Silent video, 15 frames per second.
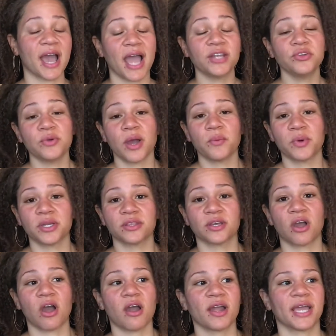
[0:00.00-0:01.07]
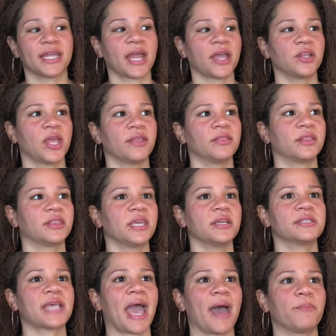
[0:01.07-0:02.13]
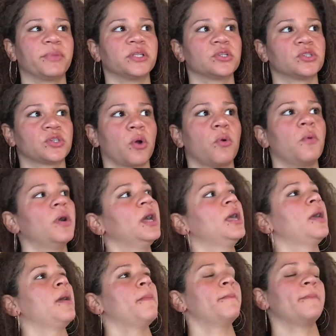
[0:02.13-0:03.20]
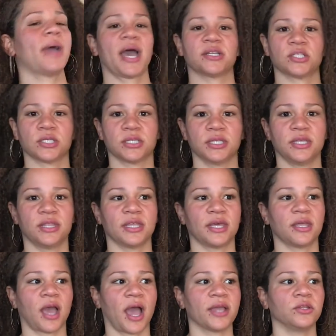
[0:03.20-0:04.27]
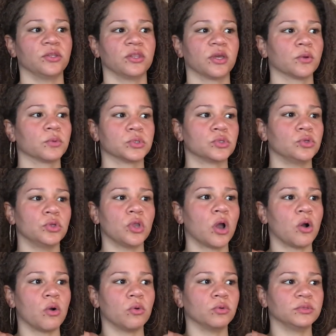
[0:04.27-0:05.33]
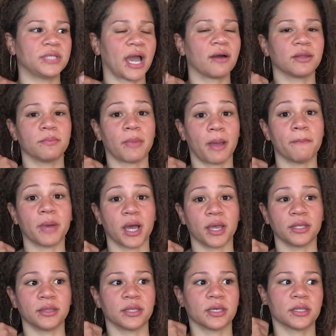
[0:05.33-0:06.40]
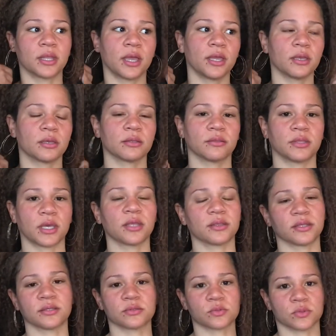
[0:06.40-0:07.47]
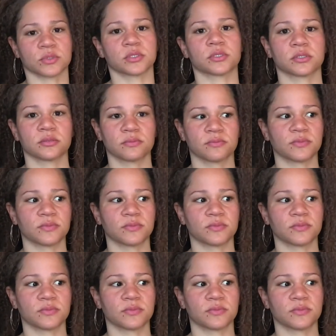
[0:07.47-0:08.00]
I knew I wanted the car, and things happened so magically that there was no doubt in my mind that this was